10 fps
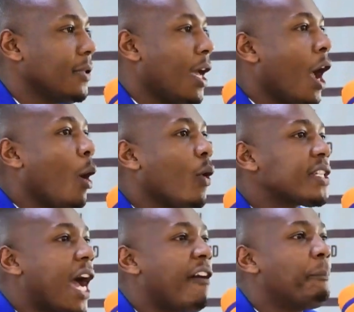What
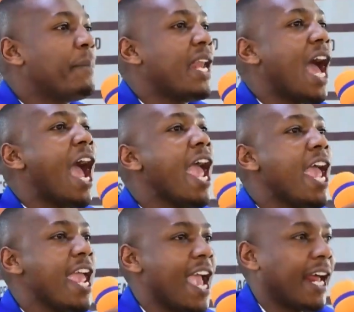I have been
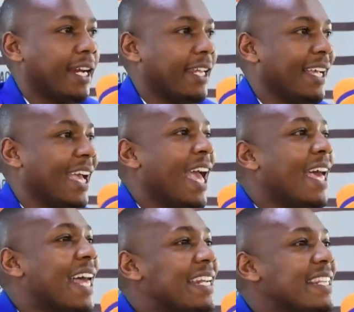hearing
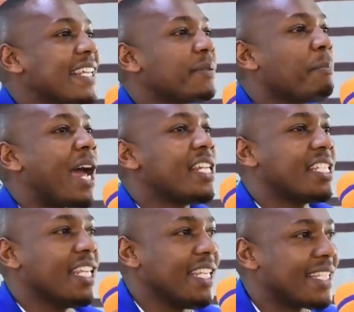that this man
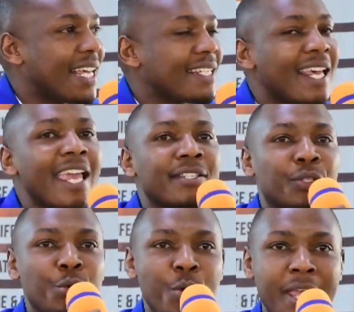Jesus is
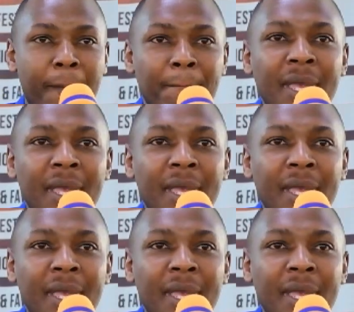doing,